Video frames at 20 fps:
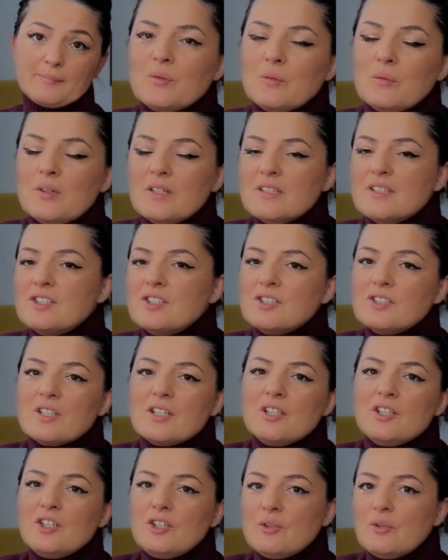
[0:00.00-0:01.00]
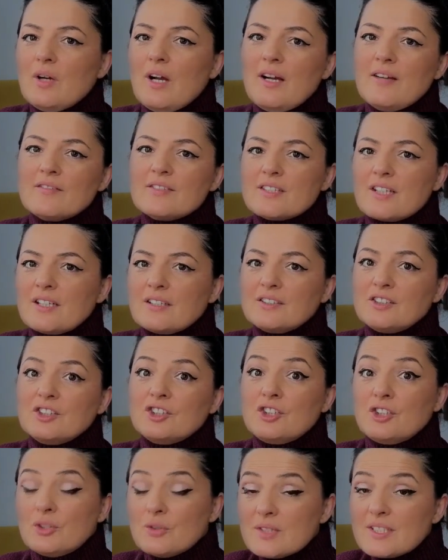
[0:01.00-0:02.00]
So once you have
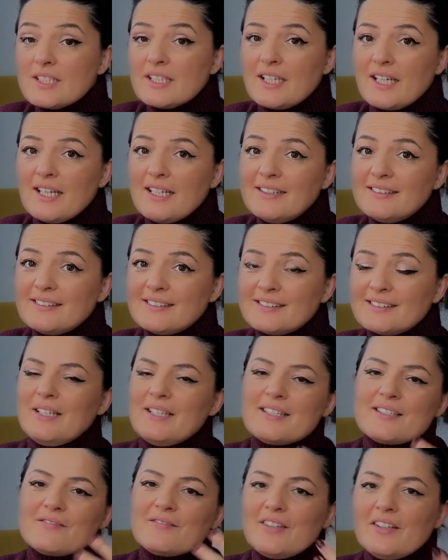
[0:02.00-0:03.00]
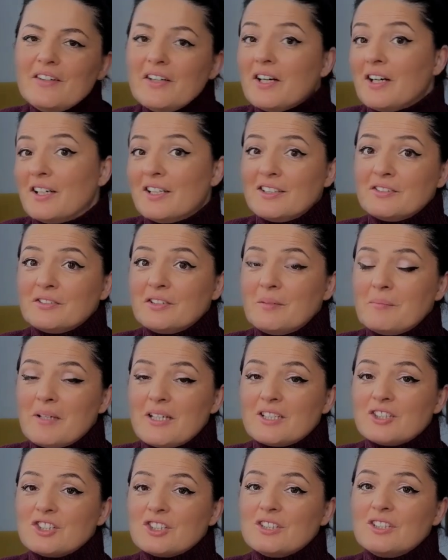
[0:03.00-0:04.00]
started using it, it's very hard to
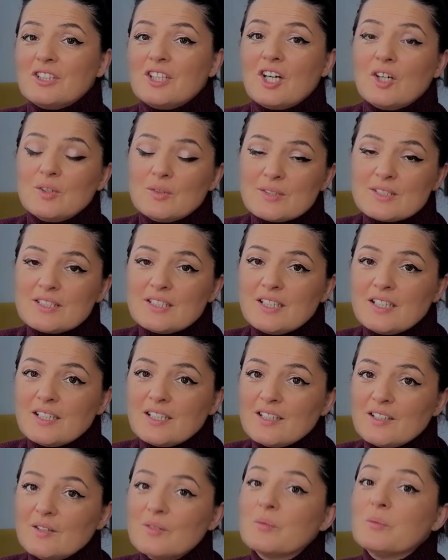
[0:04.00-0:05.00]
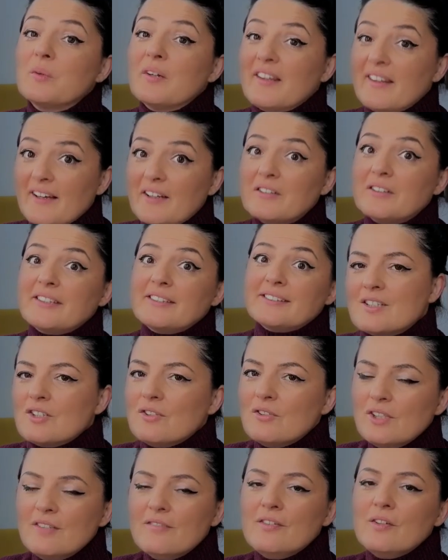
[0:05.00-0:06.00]
imagine hosting without it.
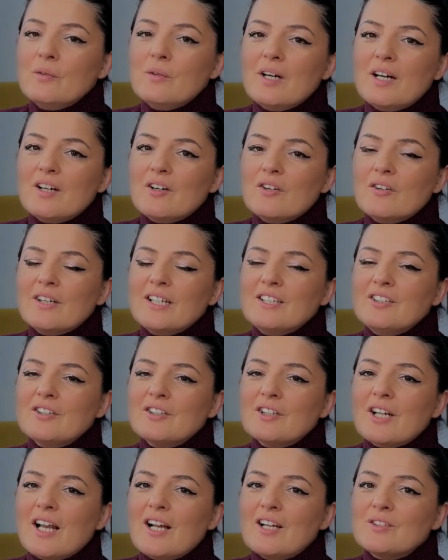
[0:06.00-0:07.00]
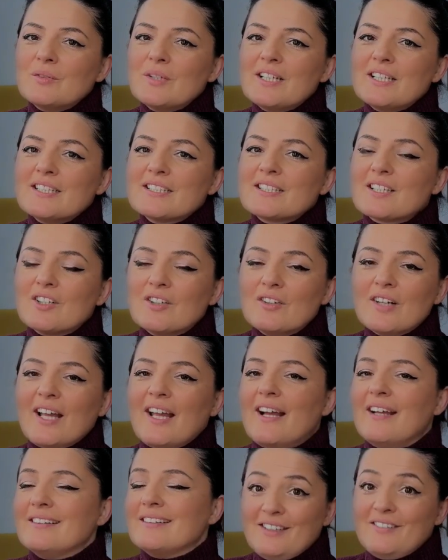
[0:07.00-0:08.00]
So if you are already on Cloudways, go
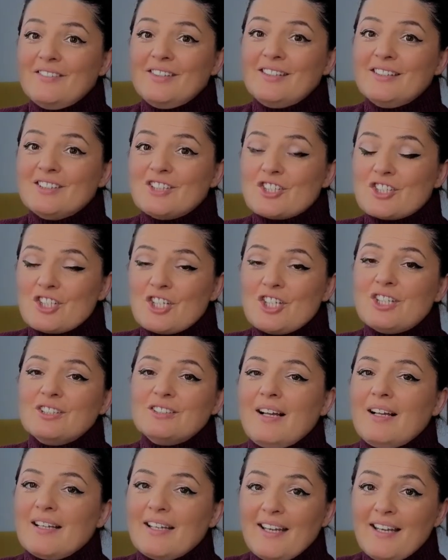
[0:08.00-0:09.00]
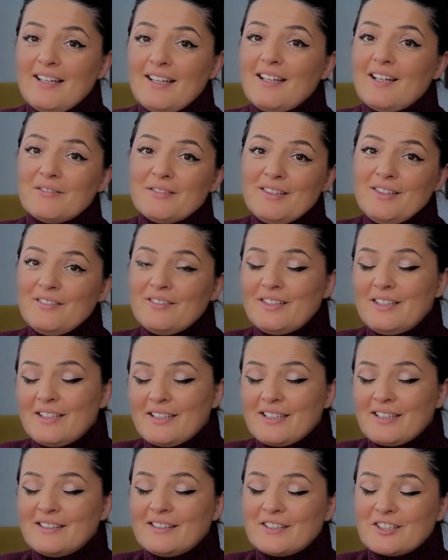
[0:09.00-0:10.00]
ahead, give it a shot. Again, I will leave a
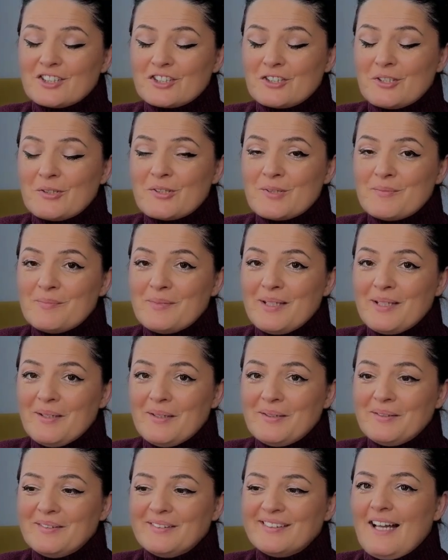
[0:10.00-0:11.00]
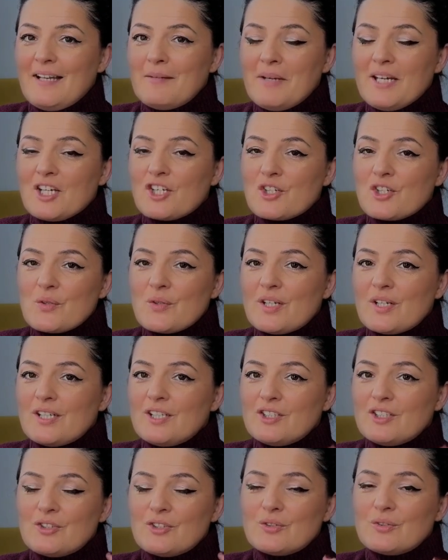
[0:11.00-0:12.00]
link in the description below and make
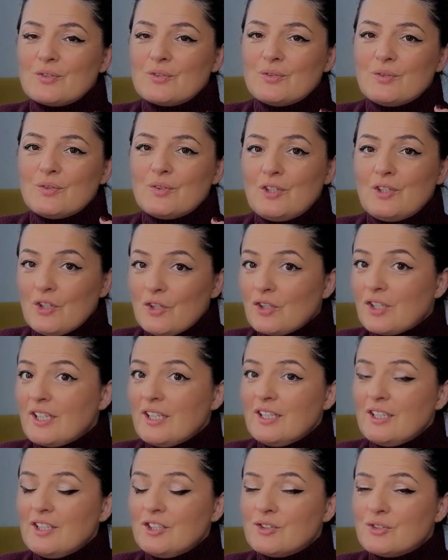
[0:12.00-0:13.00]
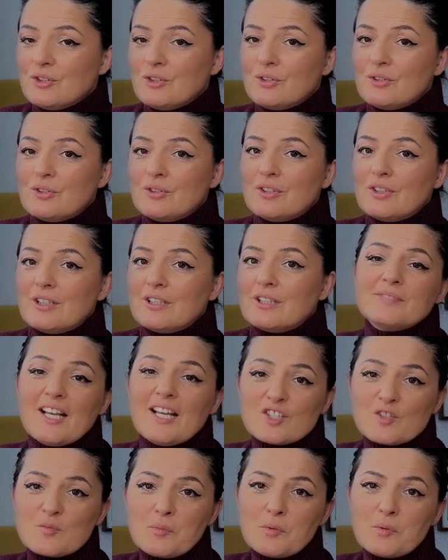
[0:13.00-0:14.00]
sure to log in into your
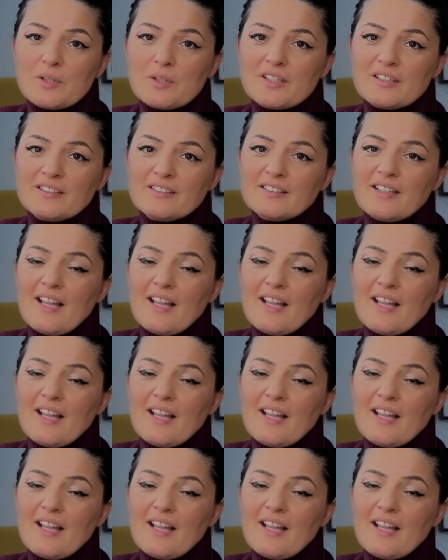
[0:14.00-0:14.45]
dashboard